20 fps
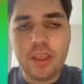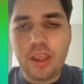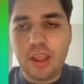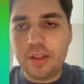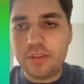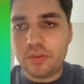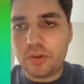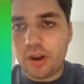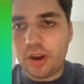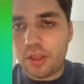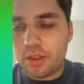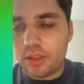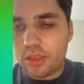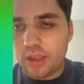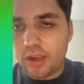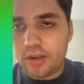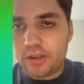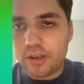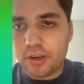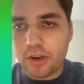And so another
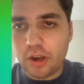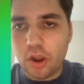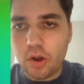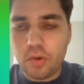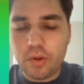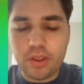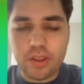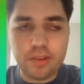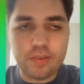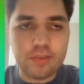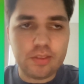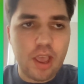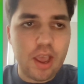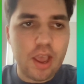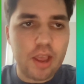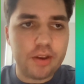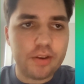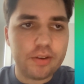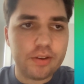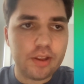thing to note is
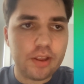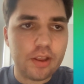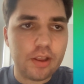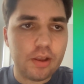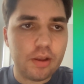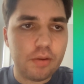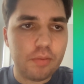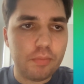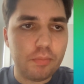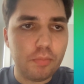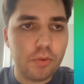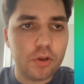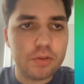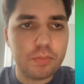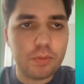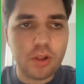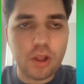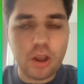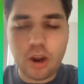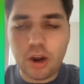that
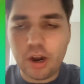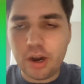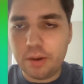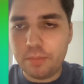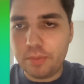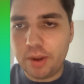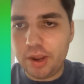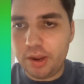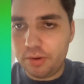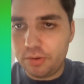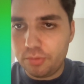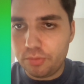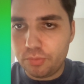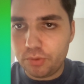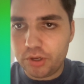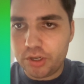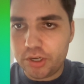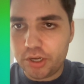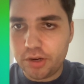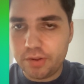multiple R might
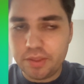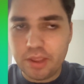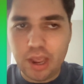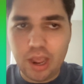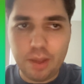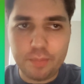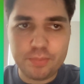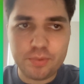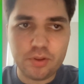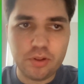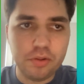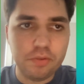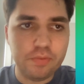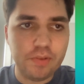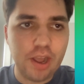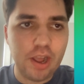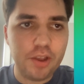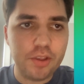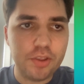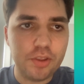return the absolute
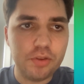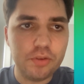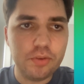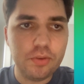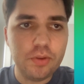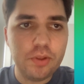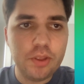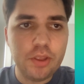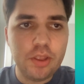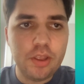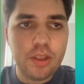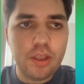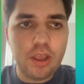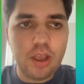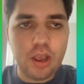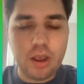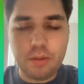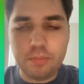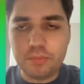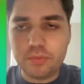value,
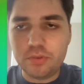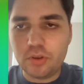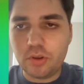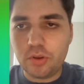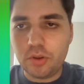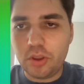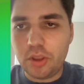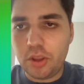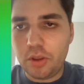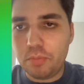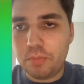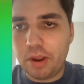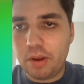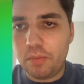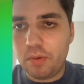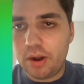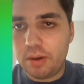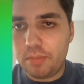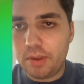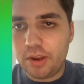so you might
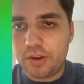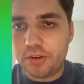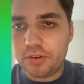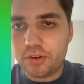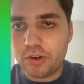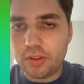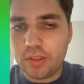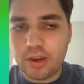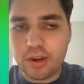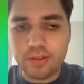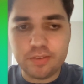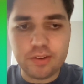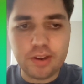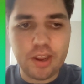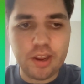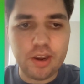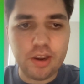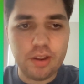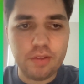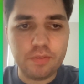want to make sure that it's
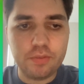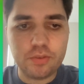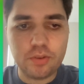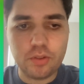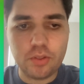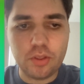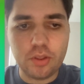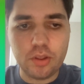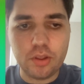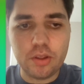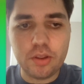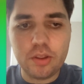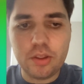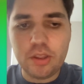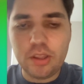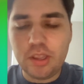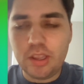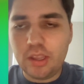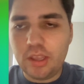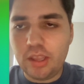negative, so the
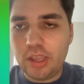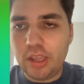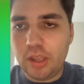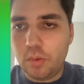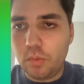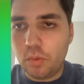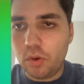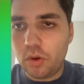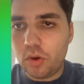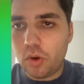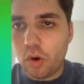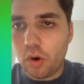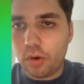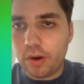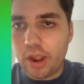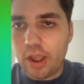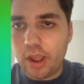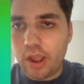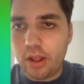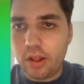equal
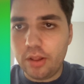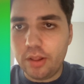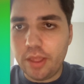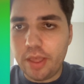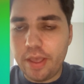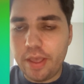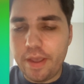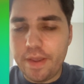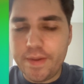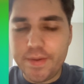correl